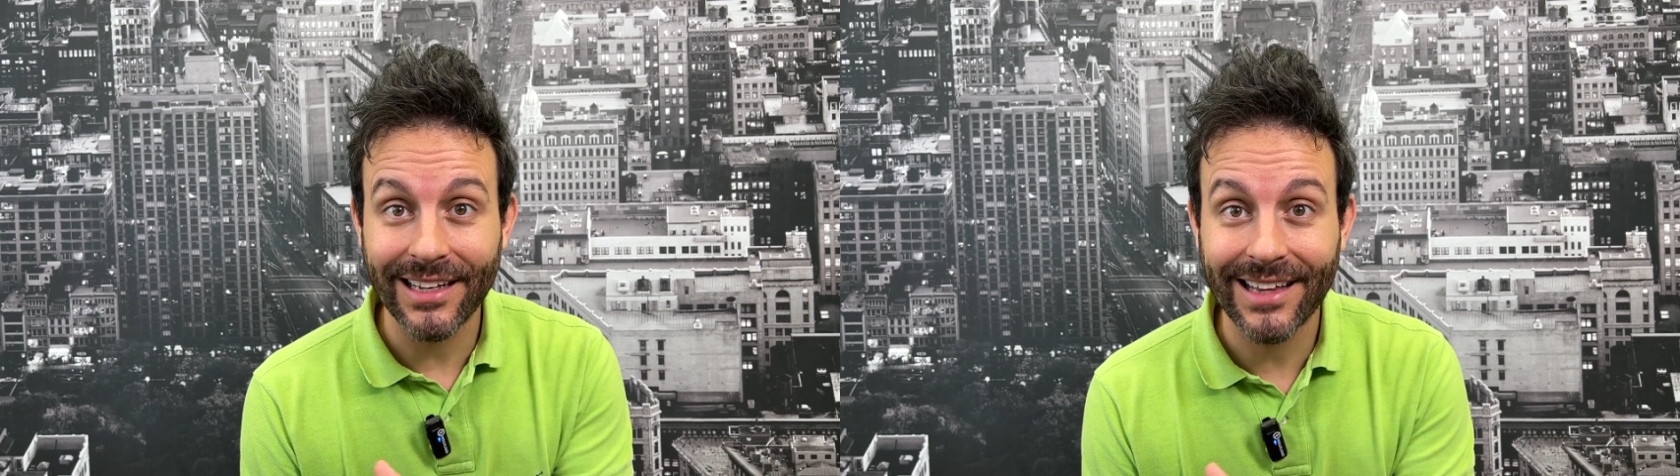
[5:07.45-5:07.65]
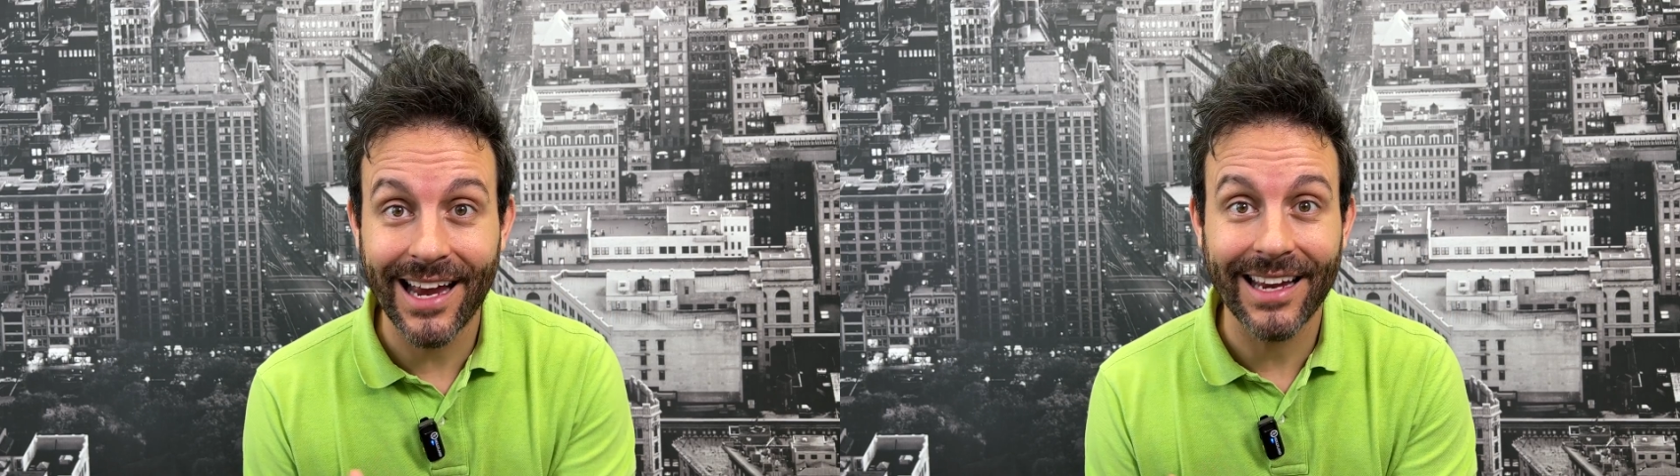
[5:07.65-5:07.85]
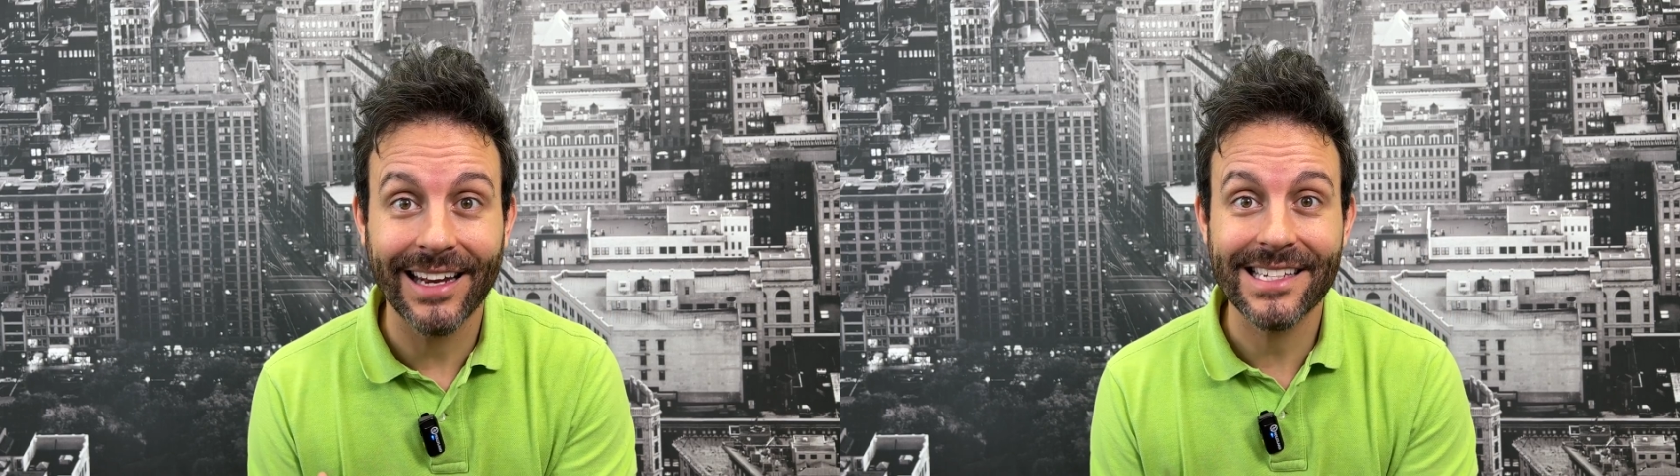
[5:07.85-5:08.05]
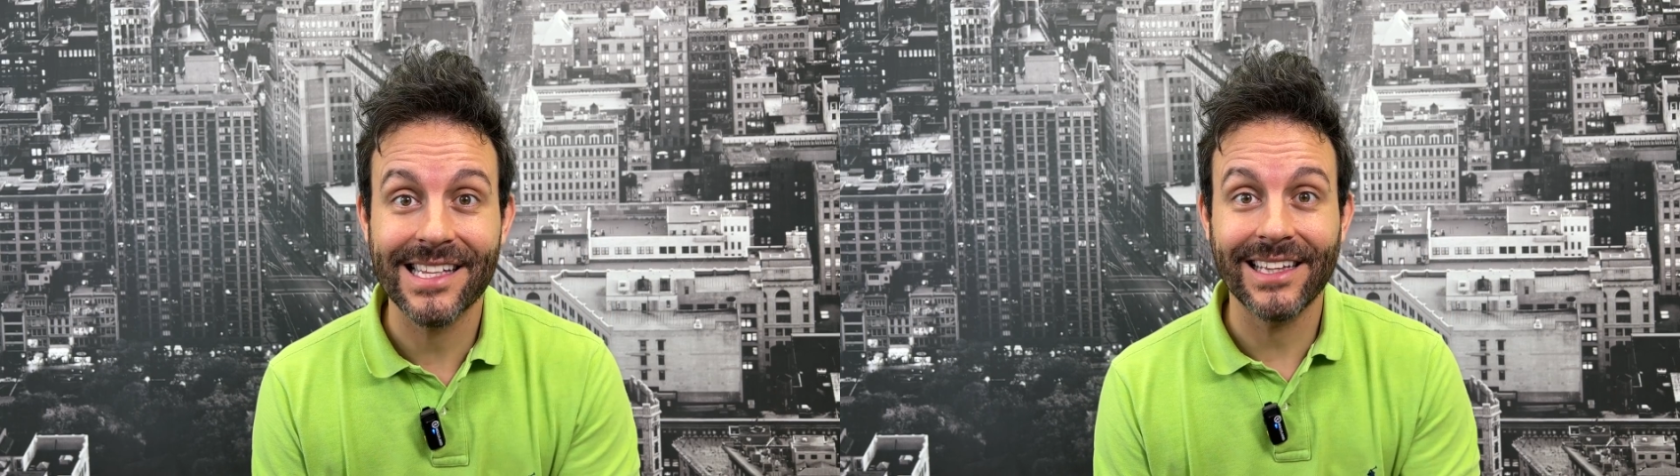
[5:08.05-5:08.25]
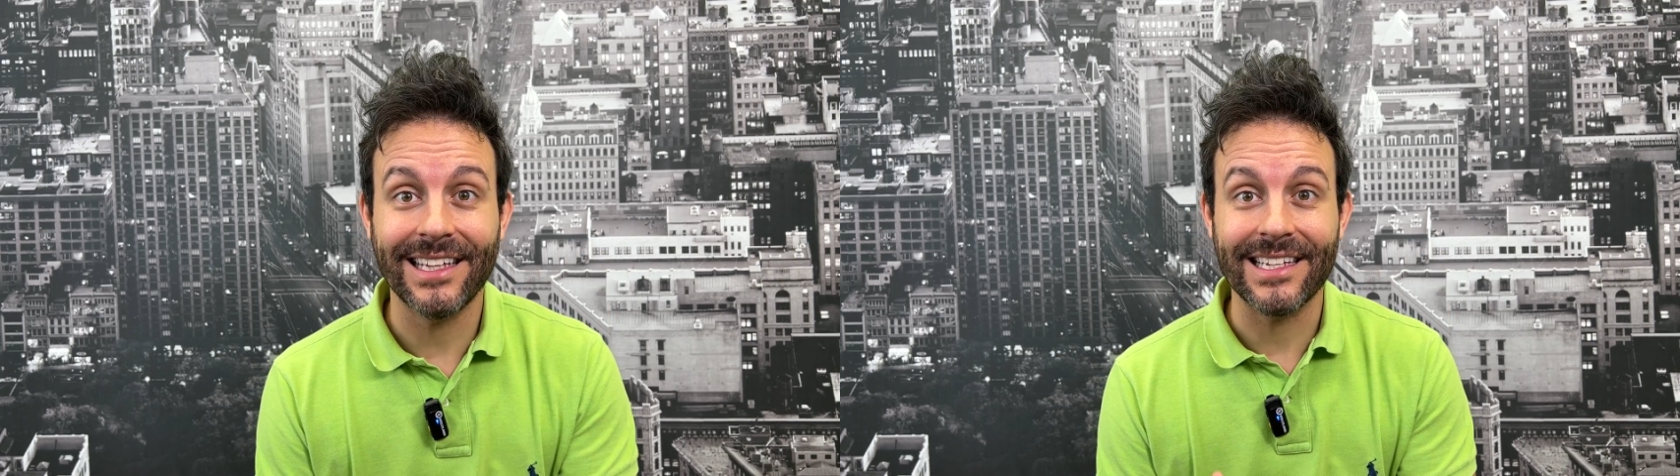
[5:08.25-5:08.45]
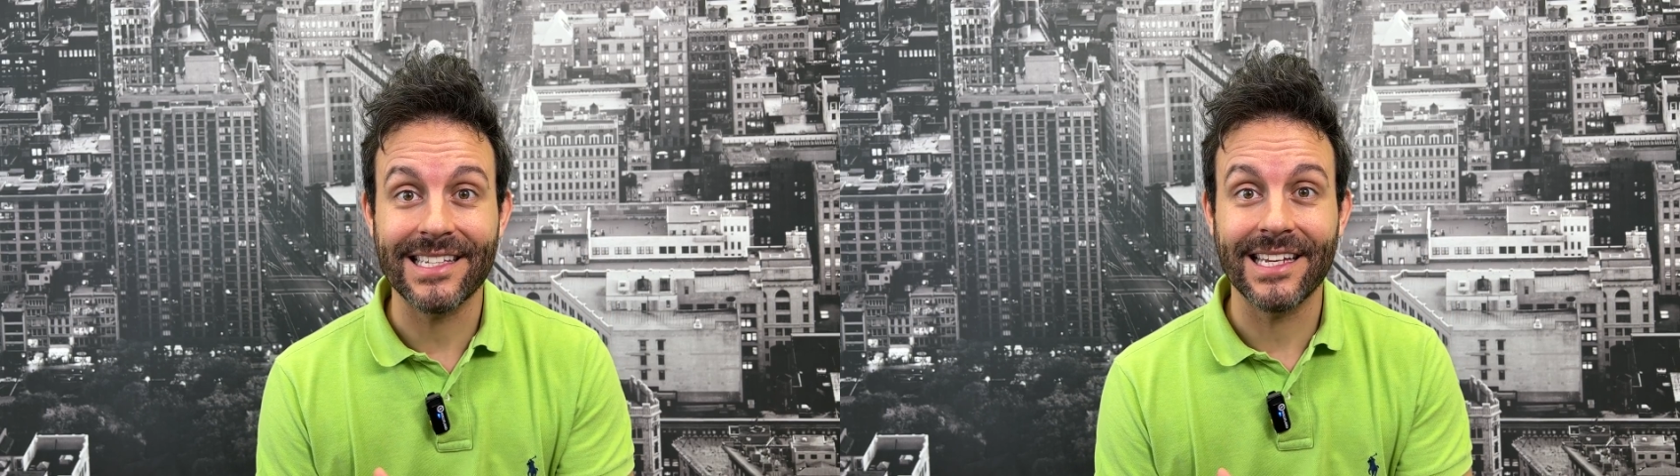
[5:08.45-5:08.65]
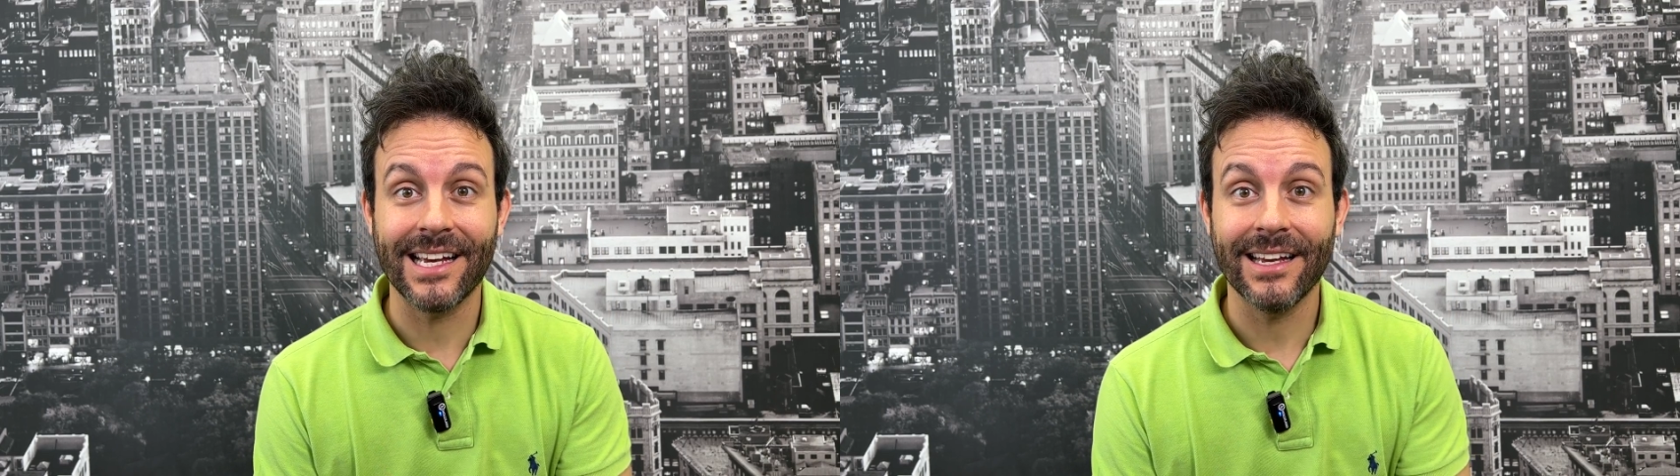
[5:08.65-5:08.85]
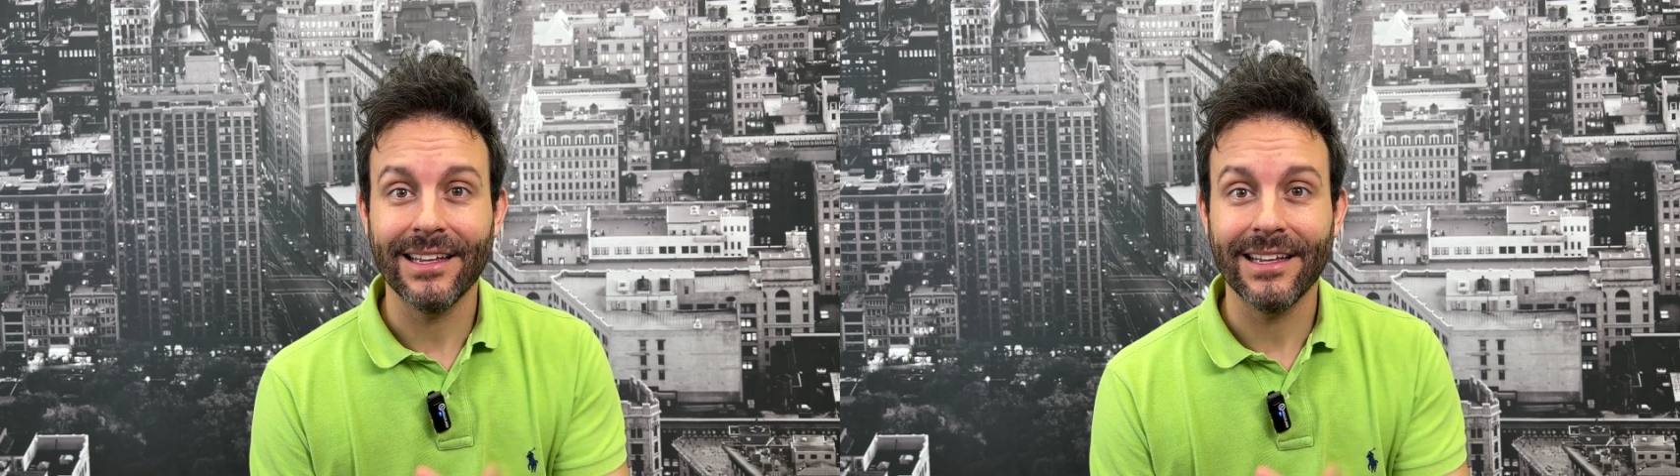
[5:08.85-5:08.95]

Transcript: and statistics in your